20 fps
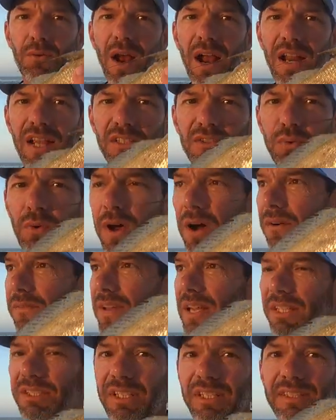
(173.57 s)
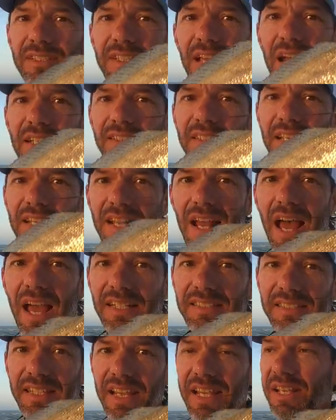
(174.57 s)
Right at 12 inches. That's a
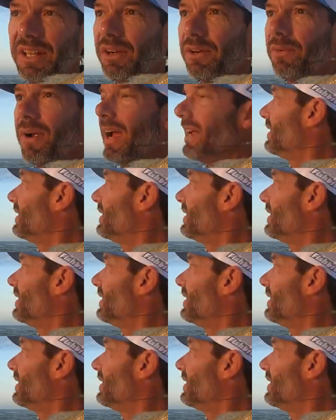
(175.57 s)
nice eater